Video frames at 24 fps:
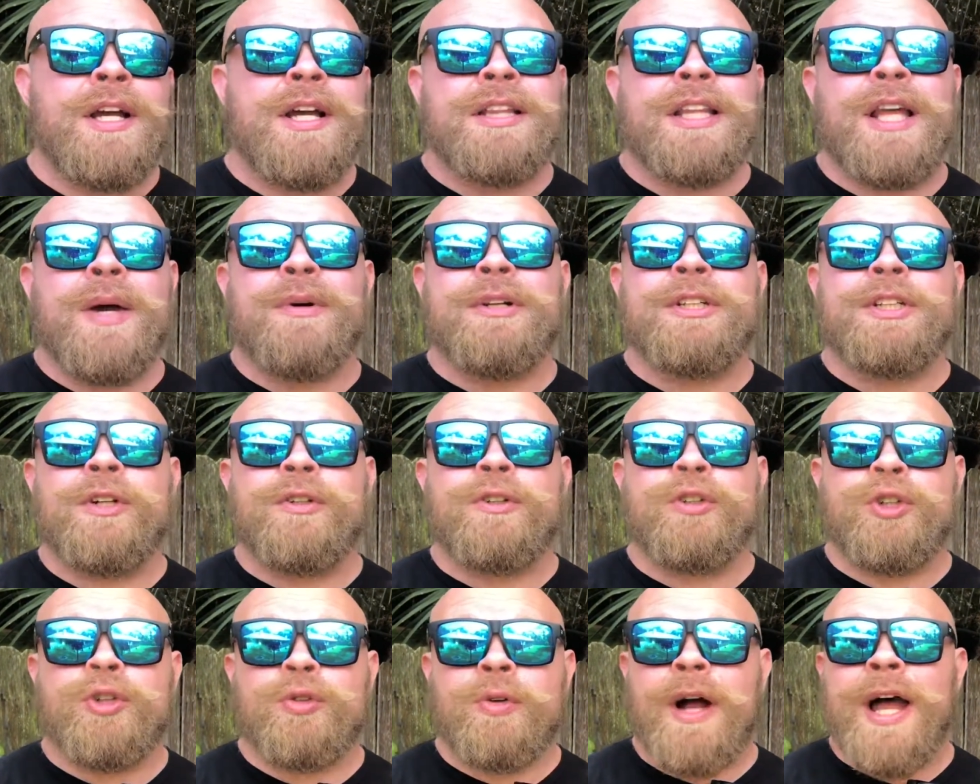They were still
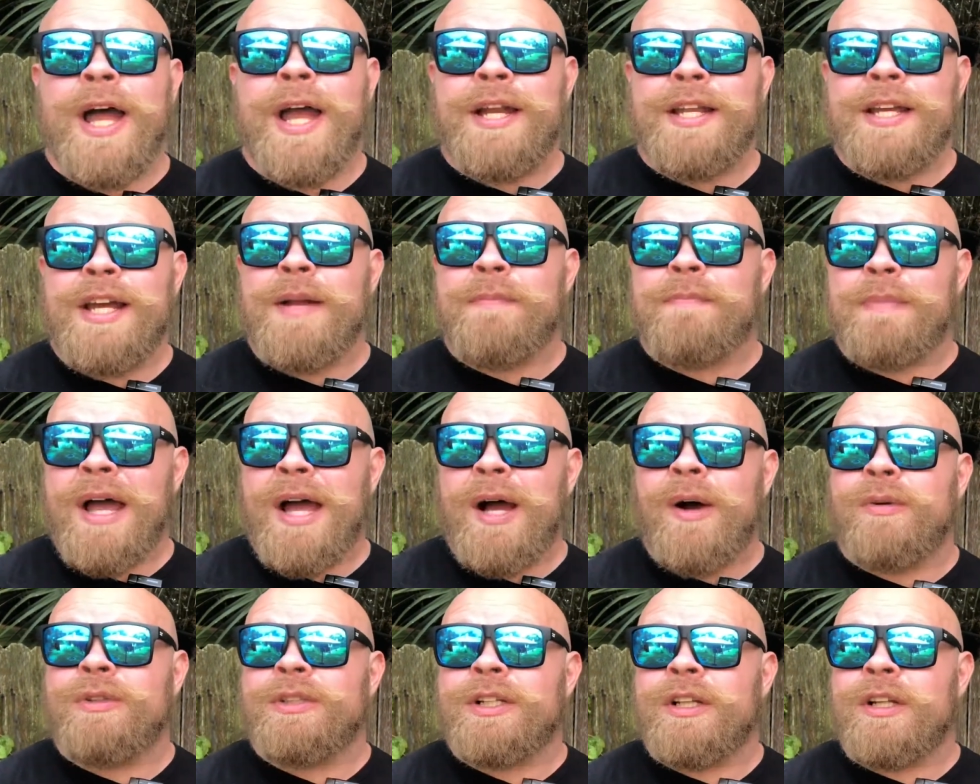trying to get
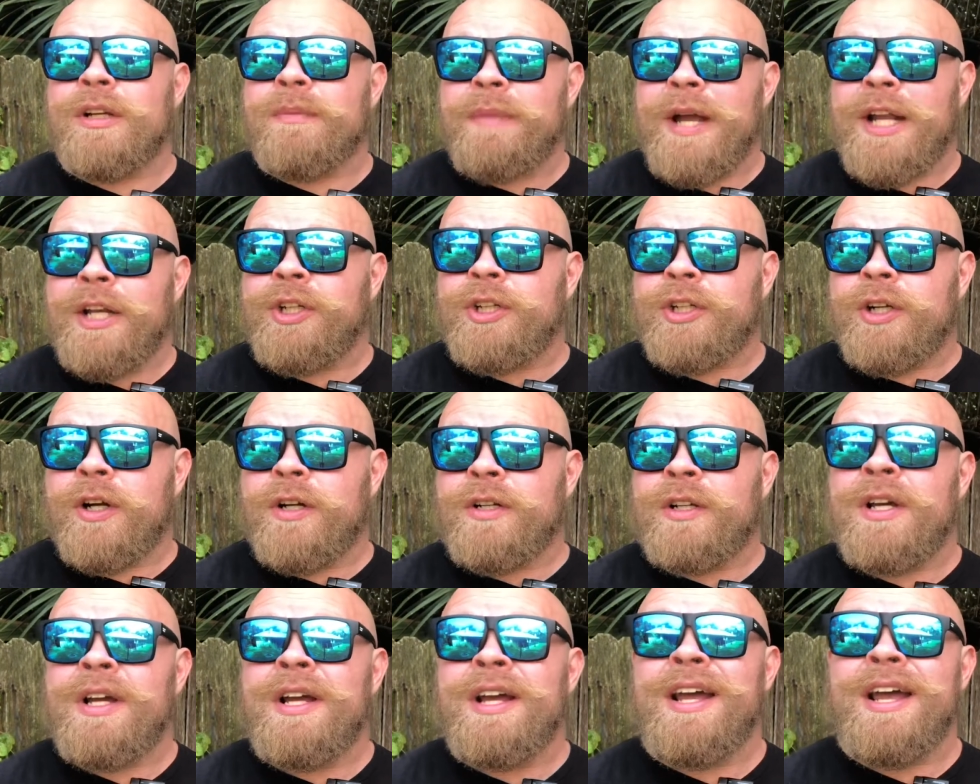pounds out of the bench shirt
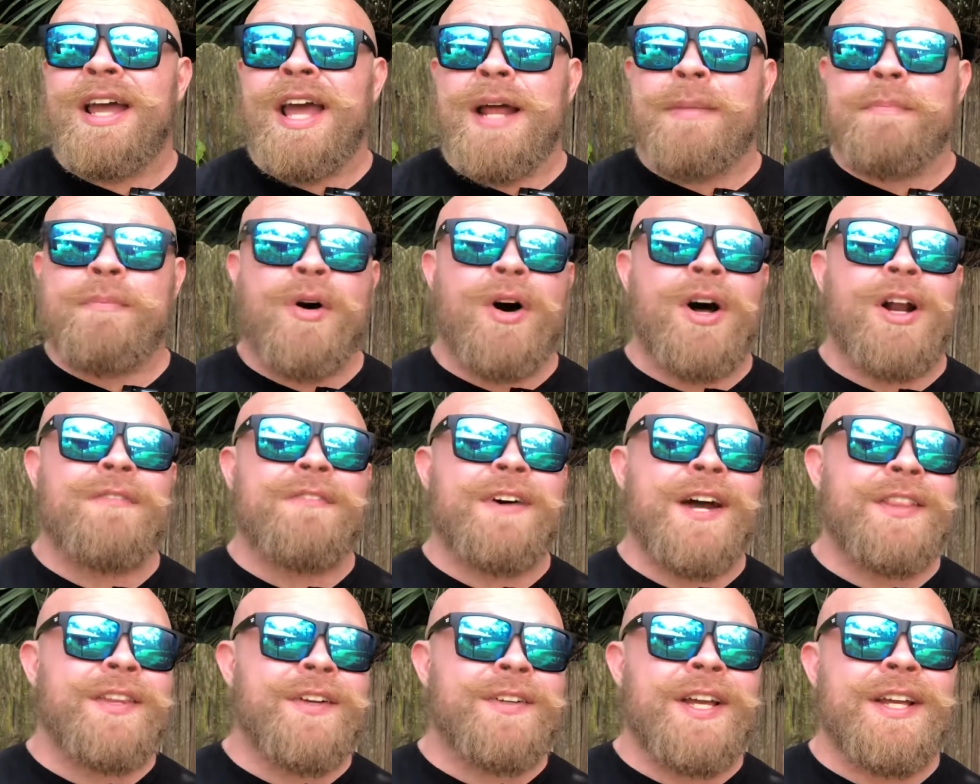and
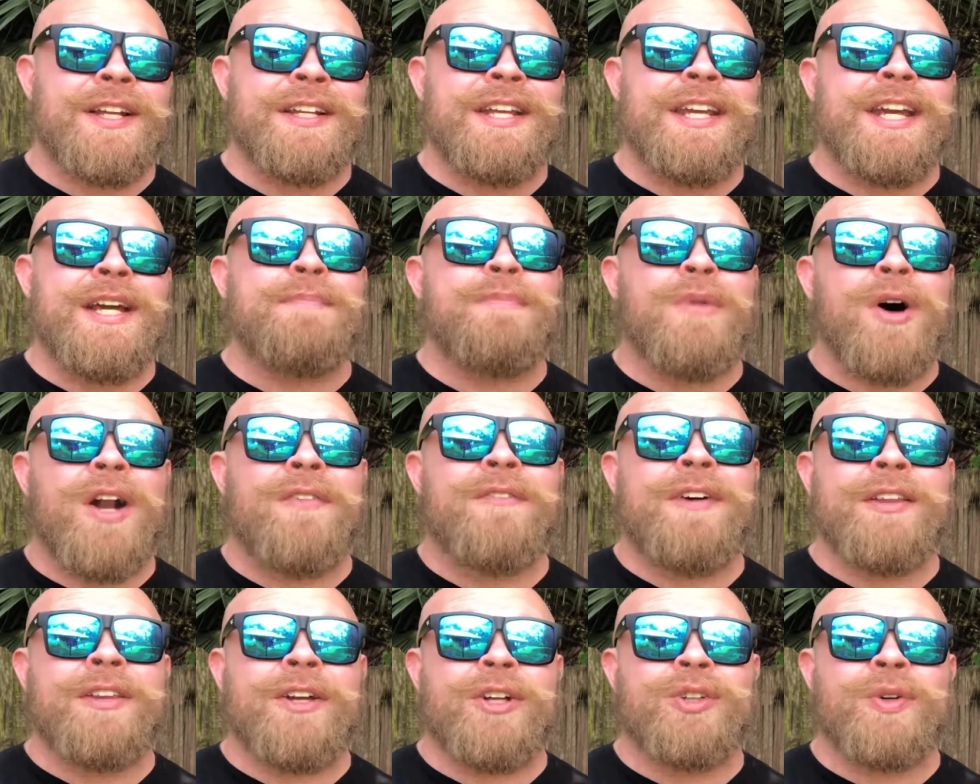modifying their technique and
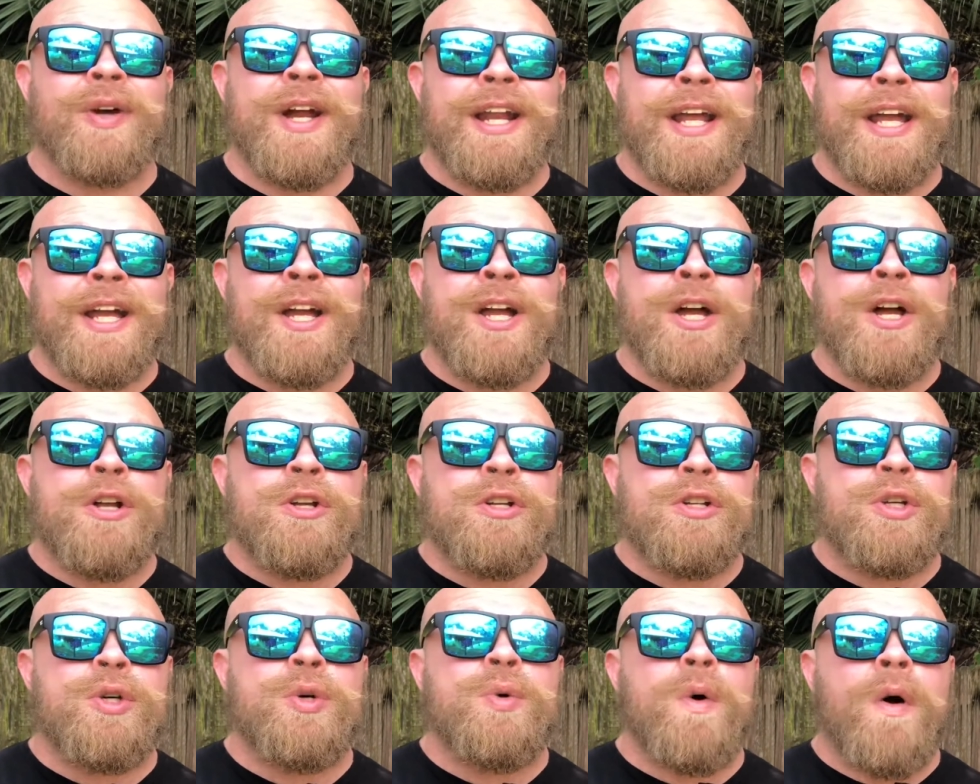modifying their training
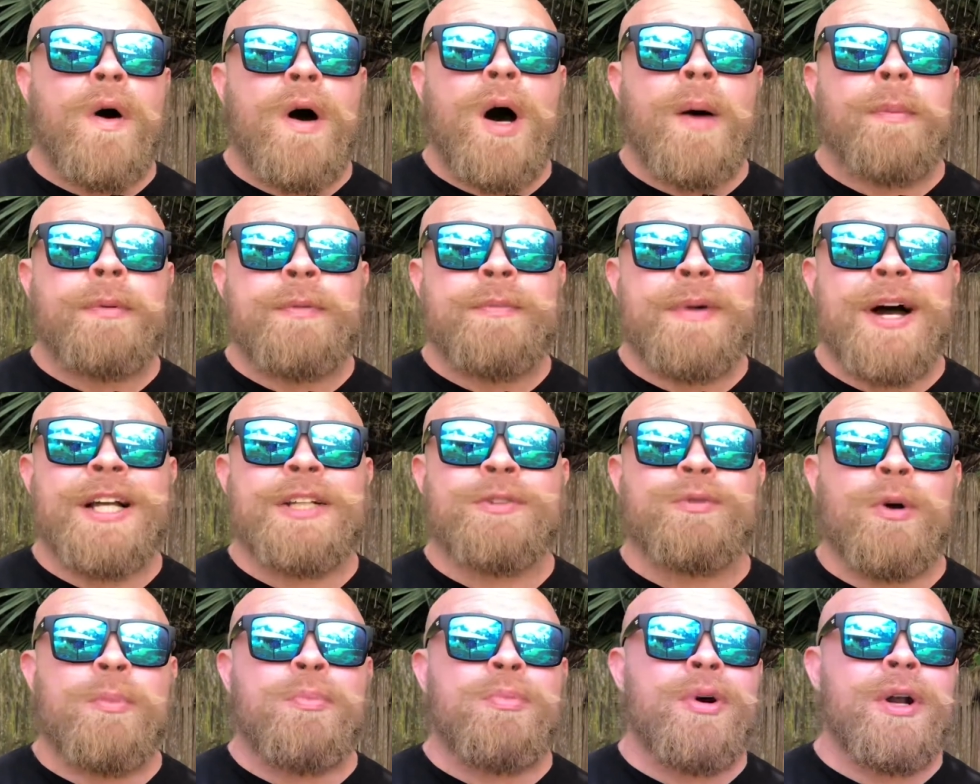to optimize
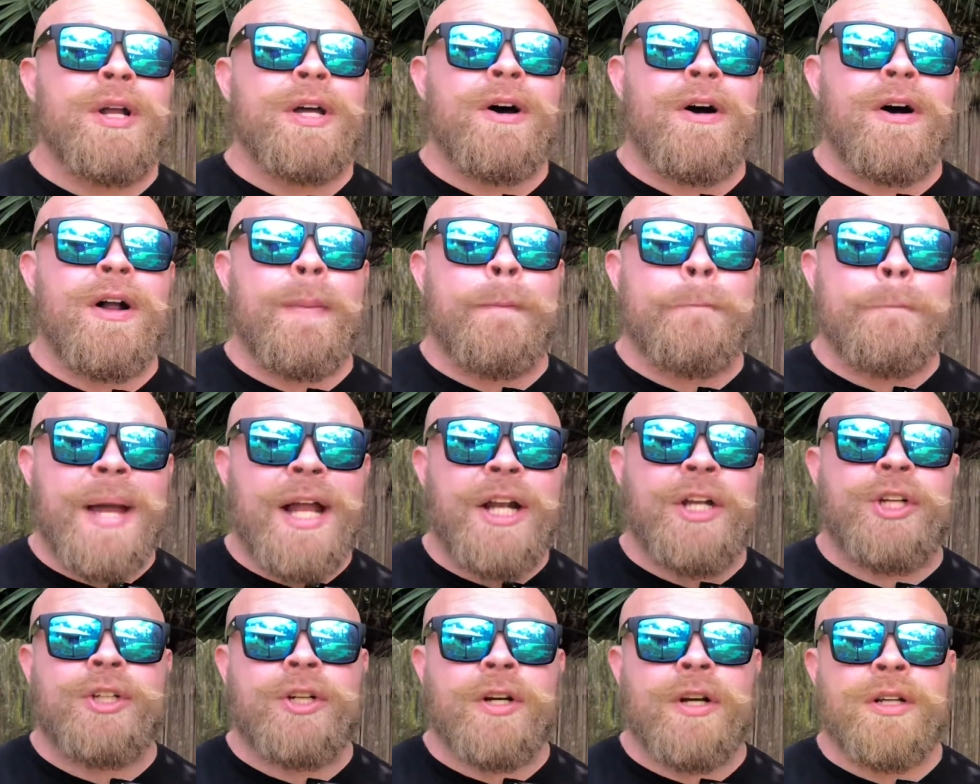for putting on a
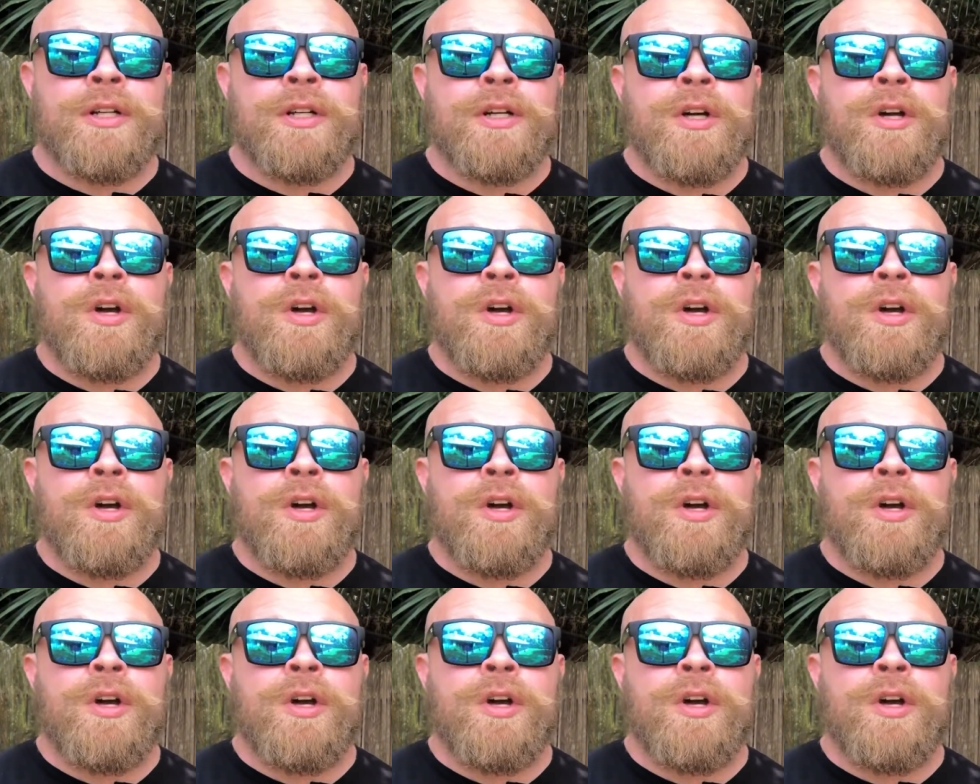bench shirt.